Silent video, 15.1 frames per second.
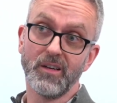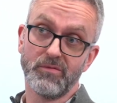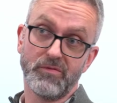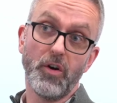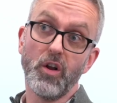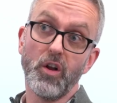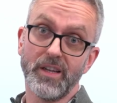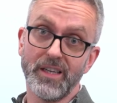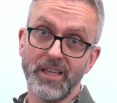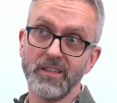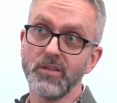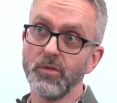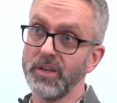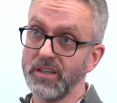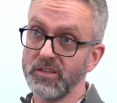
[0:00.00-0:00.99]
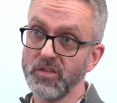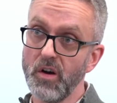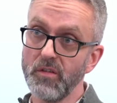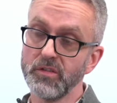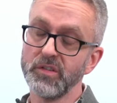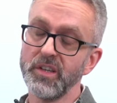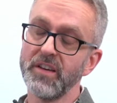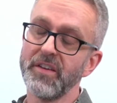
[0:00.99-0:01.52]
fallen into an
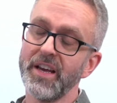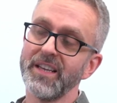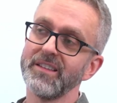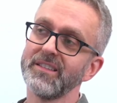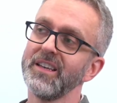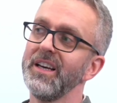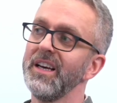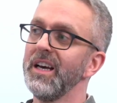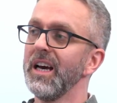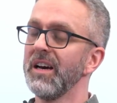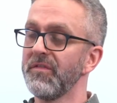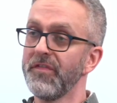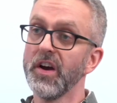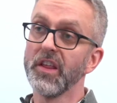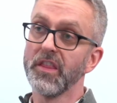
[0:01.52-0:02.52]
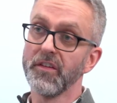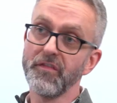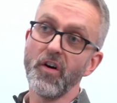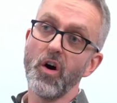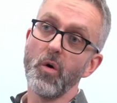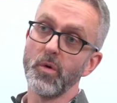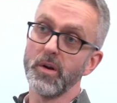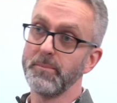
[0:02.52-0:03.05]
insolvency event further
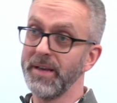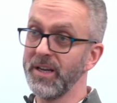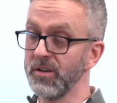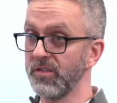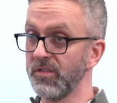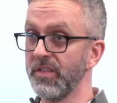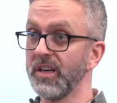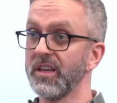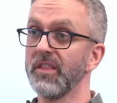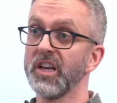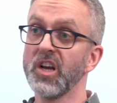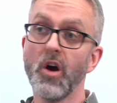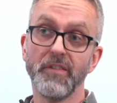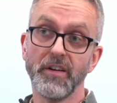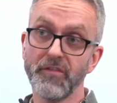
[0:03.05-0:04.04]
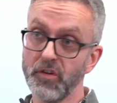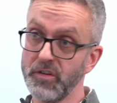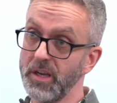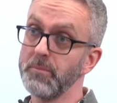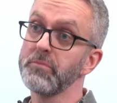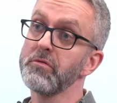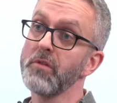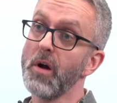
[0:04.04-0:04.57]
forward because the COVID
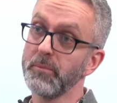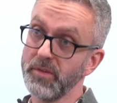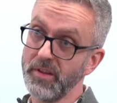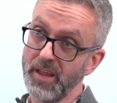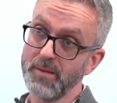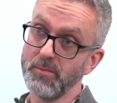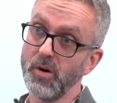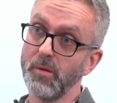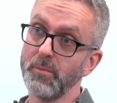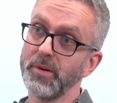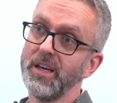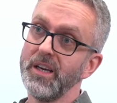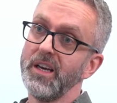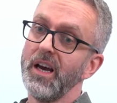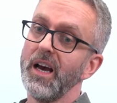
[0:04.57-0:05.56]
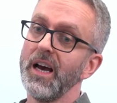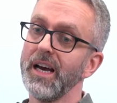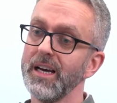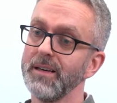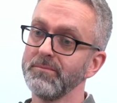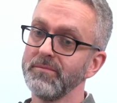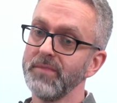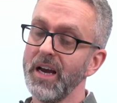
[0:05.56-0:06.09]
funding propped them up.
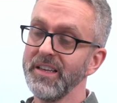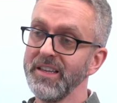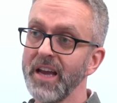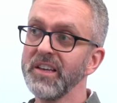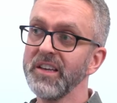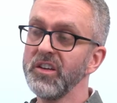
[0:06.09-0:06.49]
And yet you